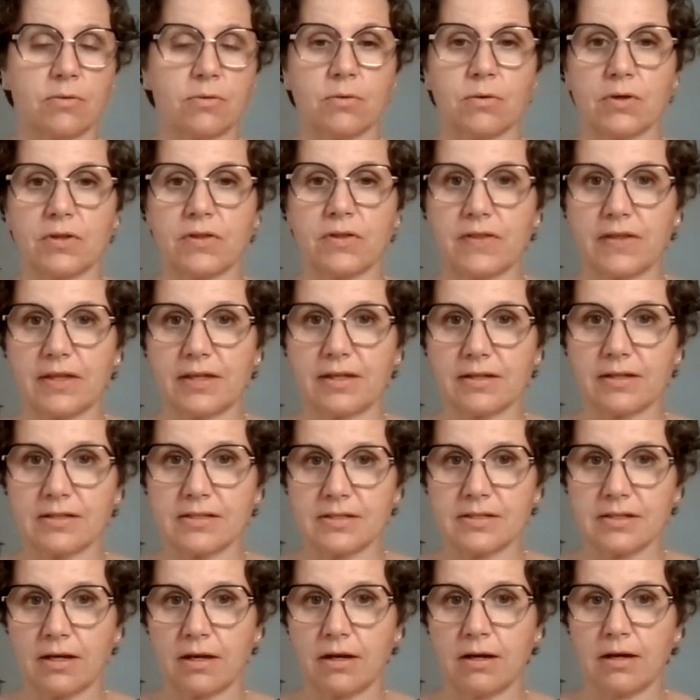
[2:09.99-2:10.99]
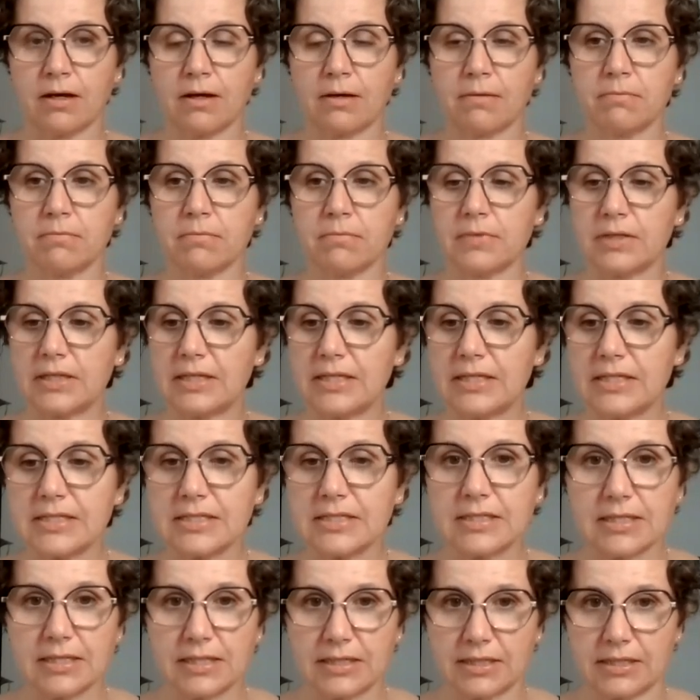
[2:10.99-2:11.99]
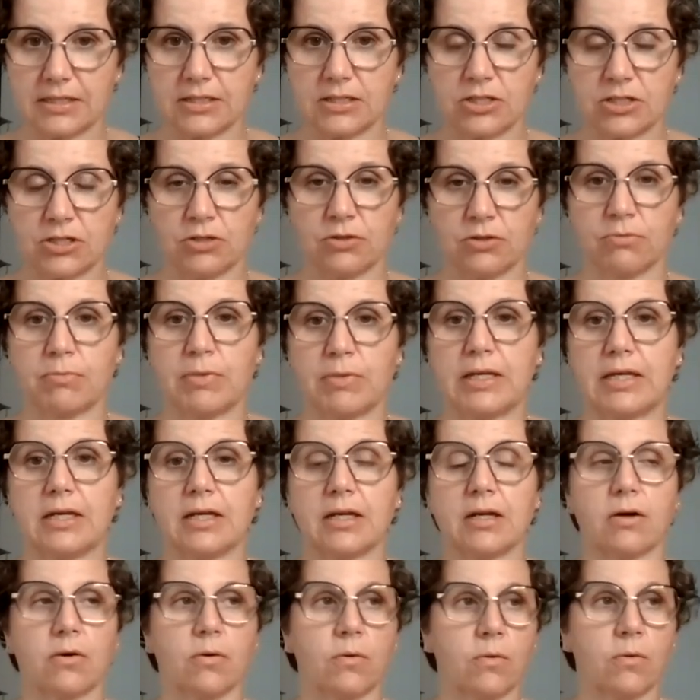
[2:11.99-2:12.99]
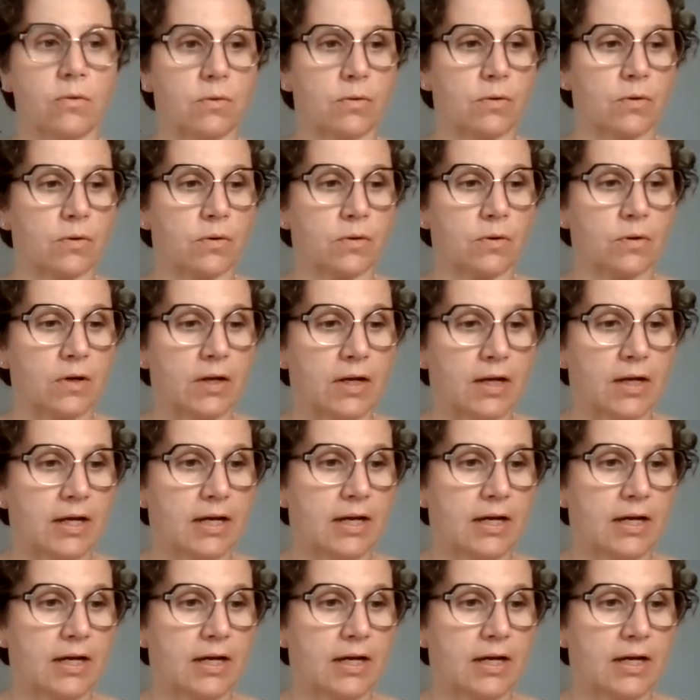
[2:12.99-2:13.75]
or things come easily to me, or